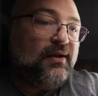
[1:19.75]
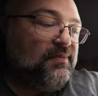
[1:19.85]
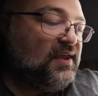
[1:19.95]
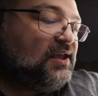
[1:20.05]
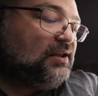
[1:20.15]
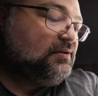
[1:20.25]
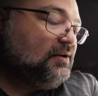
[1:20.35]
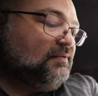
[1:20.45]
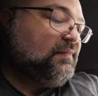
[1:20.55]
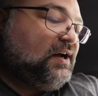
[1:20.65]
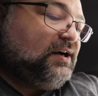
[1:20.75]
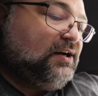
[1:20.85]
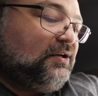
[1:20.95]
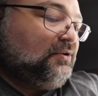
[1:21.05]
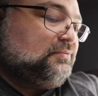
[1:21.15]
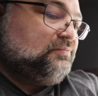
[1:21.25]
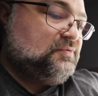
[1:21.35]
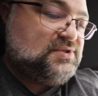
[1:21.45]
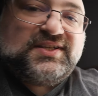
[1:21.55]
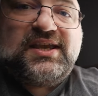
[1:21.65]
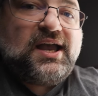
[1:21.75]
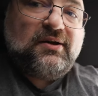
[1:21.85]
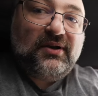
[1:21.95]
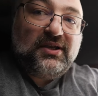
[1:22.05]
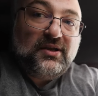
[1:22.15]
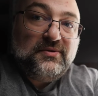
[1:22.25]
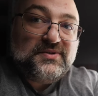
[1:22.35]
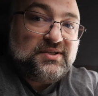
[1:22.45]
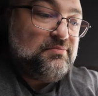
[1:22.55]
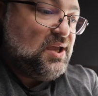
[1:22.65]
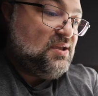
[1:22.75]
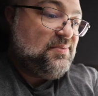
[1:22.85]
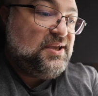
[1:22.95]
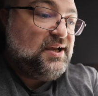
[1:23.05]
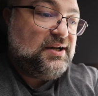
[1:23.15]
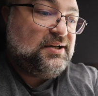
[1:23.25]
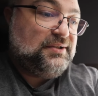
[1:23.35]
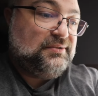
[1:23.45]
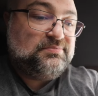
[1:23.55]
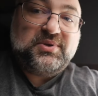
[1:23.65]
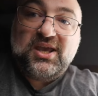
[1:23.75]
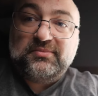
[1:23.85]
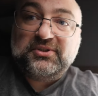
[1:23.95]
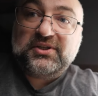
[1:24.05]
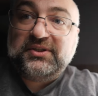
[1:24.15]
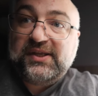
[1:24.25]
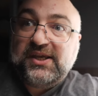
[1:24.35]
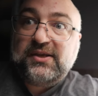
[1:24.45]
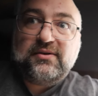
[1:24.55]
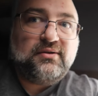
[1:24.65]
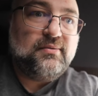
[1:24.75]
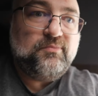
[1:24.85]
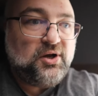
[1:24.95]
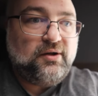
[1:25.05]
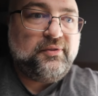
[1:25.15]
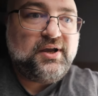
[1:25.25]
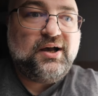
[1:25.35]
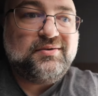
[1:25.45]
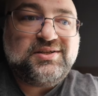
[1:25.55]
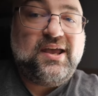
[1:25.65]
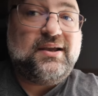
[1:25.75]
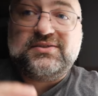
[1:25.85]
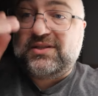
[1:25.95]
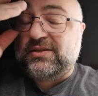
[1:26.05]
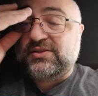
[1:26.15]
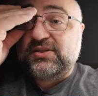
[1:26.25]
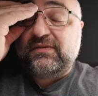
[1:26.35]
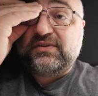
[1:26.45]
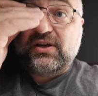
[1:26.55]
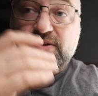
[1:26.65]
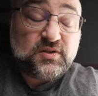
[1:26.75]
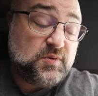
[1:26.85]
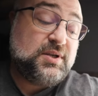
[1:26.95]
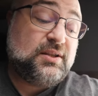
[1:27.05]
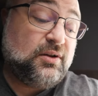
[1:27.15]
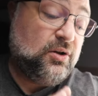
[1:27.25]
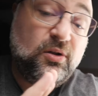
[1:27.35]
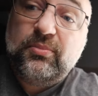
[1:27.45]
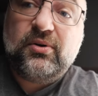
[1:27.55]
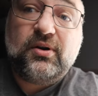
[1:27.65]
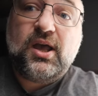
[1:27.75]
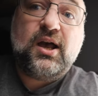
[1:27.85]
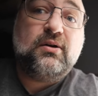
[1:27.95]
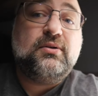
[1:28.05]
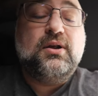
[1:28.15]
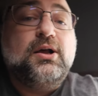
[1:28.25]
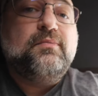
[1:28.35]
and then I'll see how it goes and maybe I'll be able to clean all the contacts that the stuff touched, get the whole board out